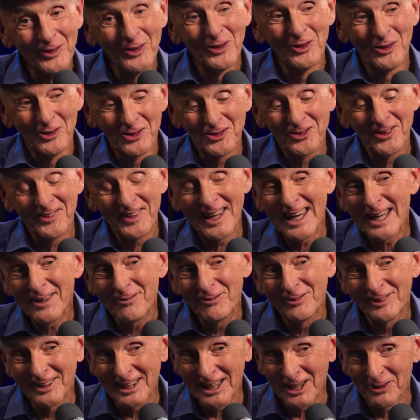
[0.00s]
force.
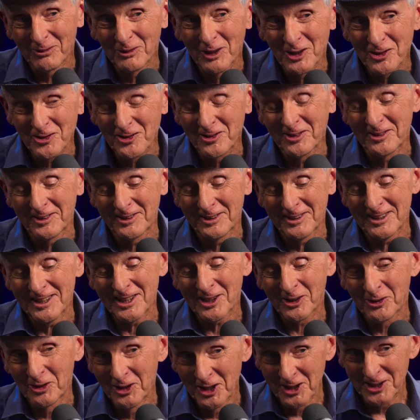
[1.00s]
Thankfully, it wasn't
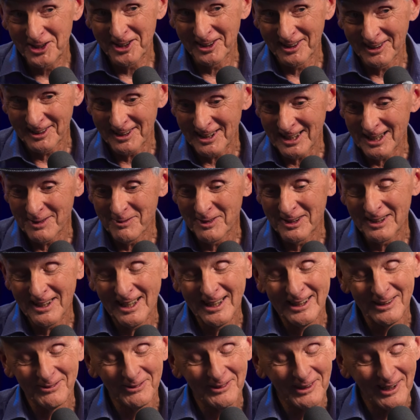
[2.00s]
the cruciate ligament,
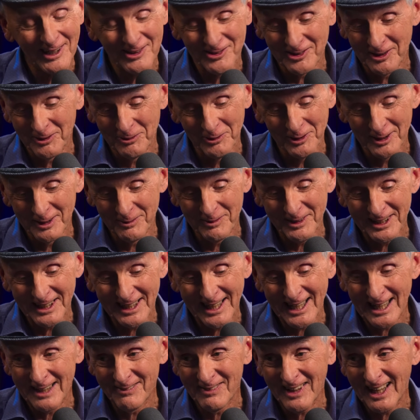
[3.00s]
otherwise, I would have
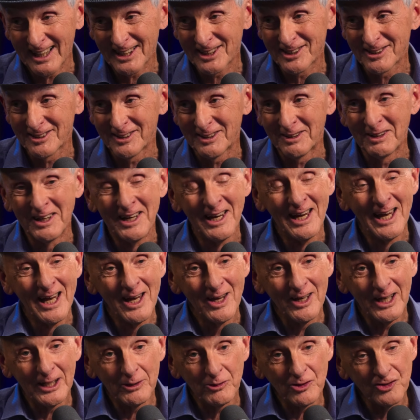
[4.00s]
been out of action.
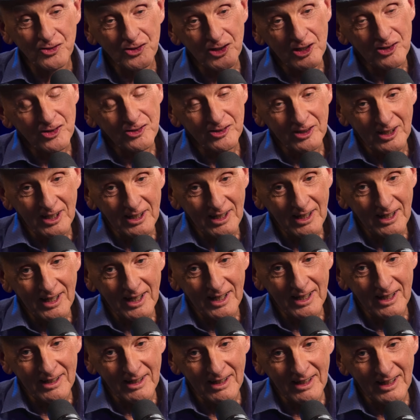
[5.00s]
It was just a,
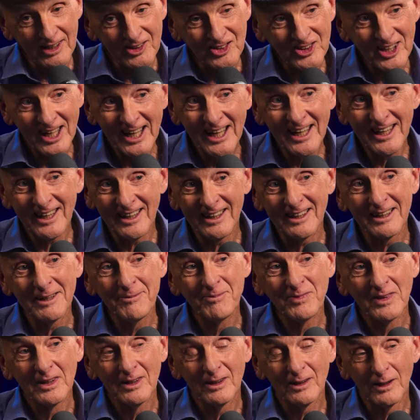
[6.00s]
a, a
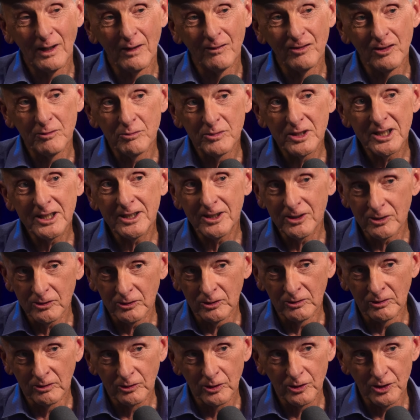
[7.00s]
tear of the
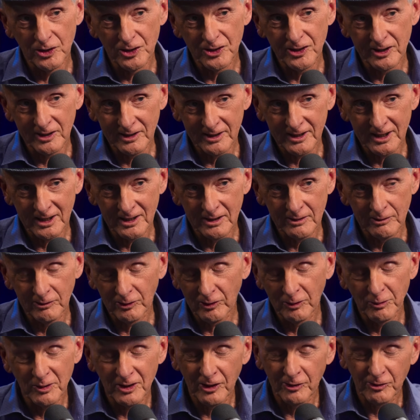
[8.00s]
medial cruciate
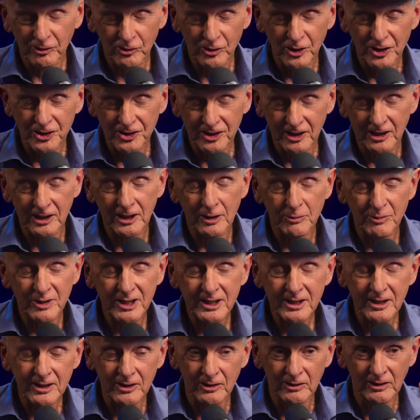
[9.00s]
ligament, not cruciate, the
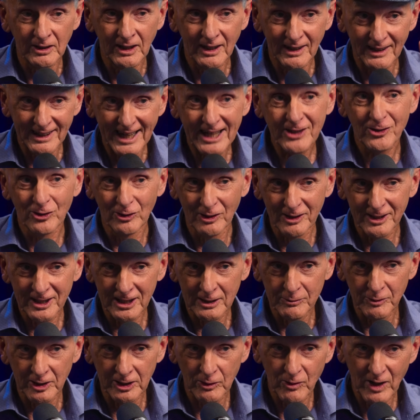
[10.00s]
medial lateral
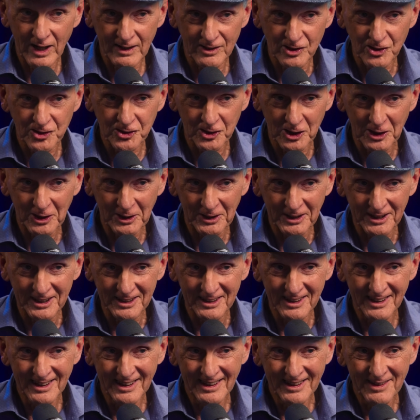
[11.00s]
ligament, the one on the
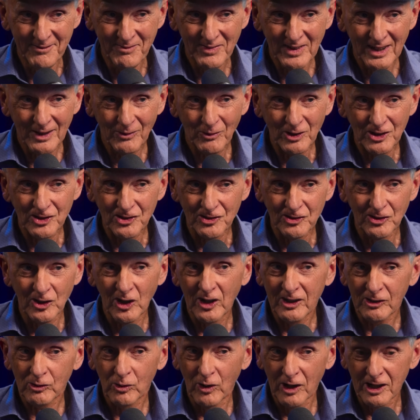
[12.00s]
side, which is
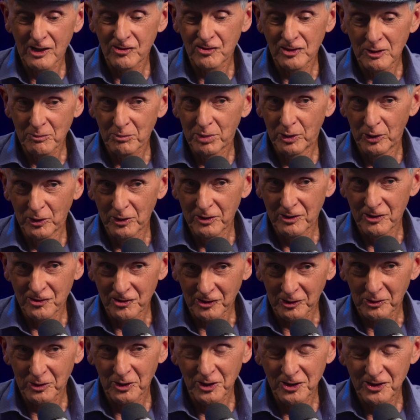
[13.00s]
not quite as important
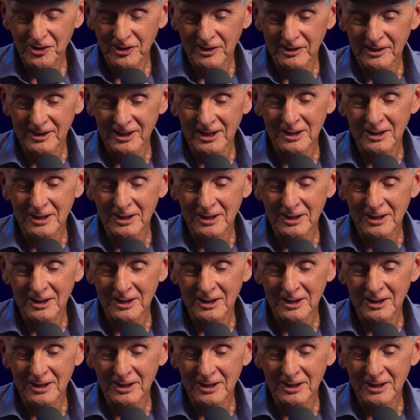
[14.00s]
as the cruciate